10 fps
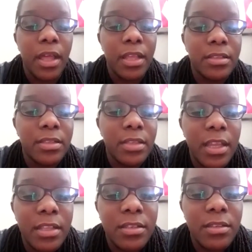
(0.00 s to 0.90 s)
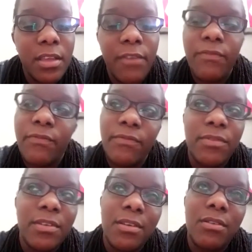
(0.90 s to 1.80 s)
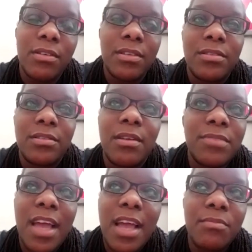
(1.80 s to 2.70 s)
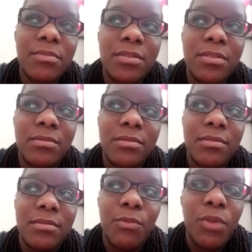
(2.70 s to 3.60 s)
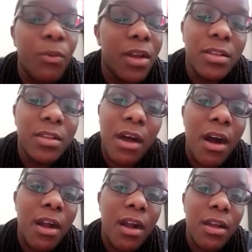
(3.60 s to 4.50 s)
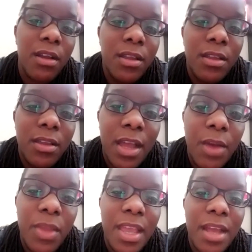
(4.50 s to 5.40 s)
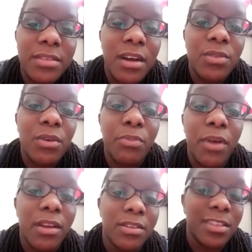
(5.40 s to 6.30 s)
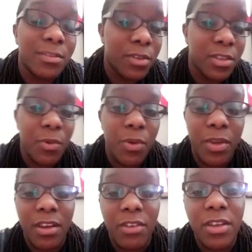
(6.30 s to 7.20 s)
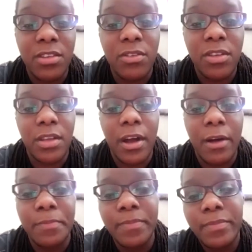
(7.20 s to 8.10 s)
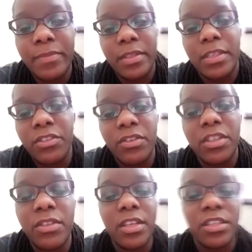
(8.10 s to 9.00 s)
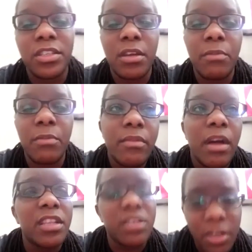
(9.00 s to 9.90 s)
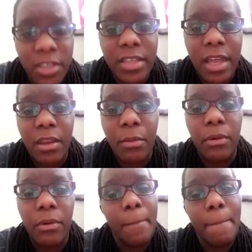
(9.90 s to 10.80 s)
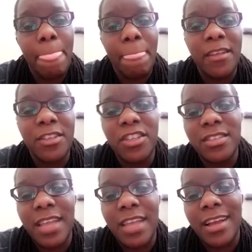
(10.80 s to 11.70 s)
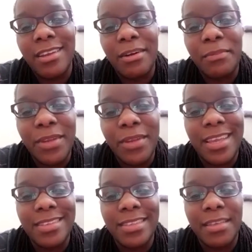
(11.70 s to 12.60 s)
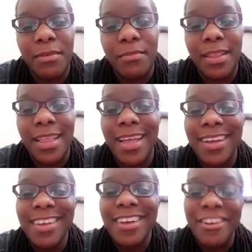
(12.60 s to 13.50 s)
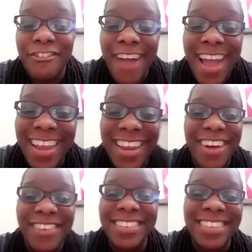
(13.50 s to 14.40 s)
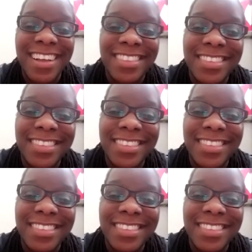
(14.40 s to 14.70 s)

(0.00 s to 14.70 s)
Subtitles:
it's if it's sometimes we want to talk and we can't talk to our partners, especially when we're in an interracial relationship, and it's understandable. It's just that you got to communicate to them and be like, right now is not the